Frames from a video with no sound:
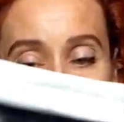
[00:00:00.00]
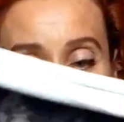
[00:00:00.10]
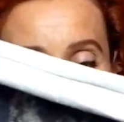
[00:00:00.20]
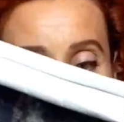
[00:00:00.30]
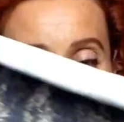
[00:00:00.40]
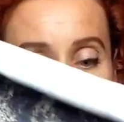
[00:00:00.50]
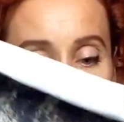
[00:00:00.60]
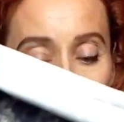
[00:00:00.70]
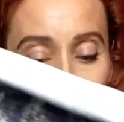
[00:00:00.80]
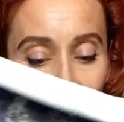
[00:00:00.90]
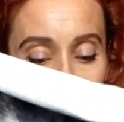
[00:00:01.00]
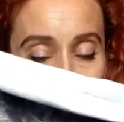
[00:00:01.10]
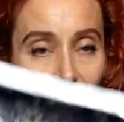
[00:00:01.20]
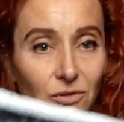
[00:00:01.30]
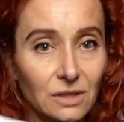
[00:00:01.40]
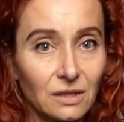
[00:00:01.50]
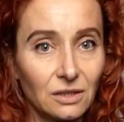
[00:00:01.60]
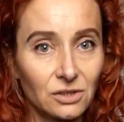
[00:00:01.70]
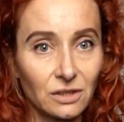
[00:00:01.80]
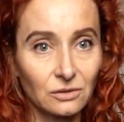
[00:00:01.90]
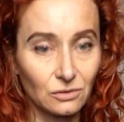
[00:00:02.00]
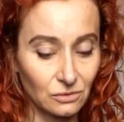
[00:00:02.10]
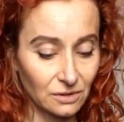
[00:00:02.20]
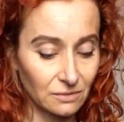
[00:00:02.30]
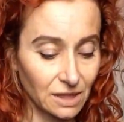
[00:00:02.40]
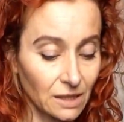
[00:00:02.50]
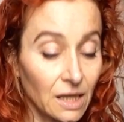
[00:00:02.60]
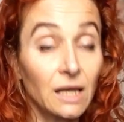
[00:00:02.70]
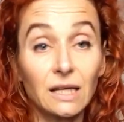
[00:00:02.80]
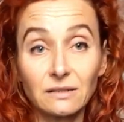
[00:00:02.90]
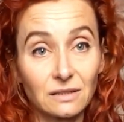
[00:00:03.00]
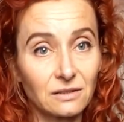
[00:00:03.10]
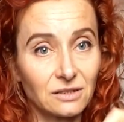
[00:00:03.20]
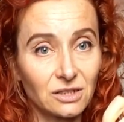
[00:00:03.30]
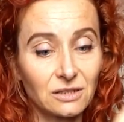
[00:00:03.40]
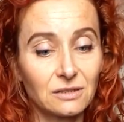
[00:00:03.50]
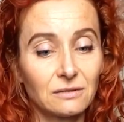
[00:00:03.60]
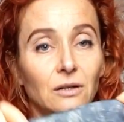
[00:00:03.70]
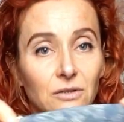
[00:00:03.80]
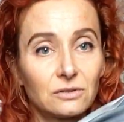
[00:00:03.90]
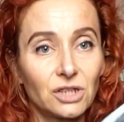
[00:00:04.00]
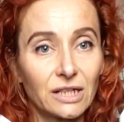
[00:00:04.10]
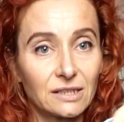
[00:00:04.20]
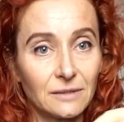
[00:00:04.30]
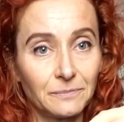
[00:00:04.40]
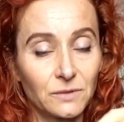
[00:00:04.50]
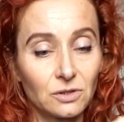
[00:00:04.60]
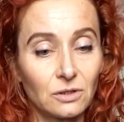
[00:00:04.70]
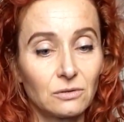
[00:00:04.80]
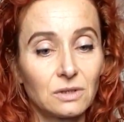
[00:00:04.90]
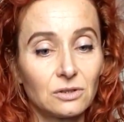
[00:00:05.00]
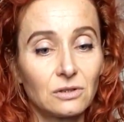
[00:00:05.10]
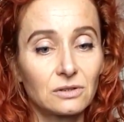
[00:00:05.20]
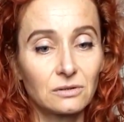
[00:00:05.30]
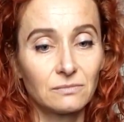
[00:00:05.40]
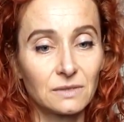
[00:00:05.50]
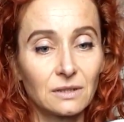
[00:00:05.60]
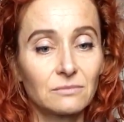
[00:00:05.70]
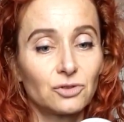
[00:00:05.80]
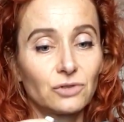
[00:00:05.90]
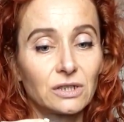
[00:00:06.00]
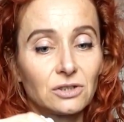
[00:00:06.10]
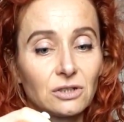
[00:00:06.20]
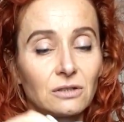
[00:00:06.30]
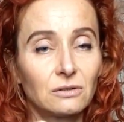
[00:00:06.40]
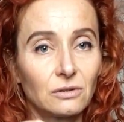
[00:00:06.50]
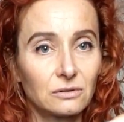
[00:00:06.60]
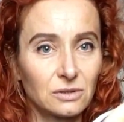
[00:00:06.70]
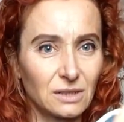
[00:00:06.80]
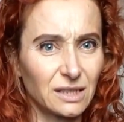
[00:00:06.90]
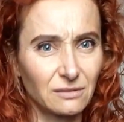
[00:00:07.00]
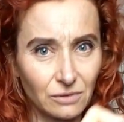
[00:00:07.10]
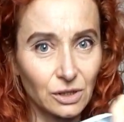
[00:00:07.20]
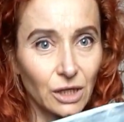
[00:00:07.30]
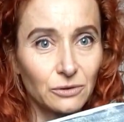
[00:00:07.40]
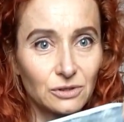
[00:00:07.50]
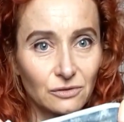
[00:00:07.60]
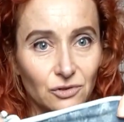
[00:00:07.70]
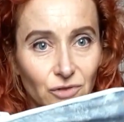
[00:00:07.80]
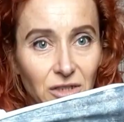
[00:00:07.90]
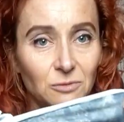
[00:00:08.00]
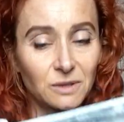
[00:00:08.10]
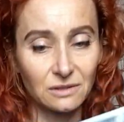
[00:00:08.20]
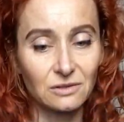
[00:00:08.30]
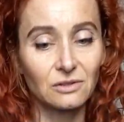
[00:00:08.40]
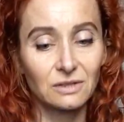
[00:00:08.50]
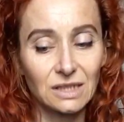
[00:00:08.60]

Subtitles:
but it could be made into a t-shirt or something. It's just cotton jersey. So it's got some stretch, not like loads of stretch, but it's got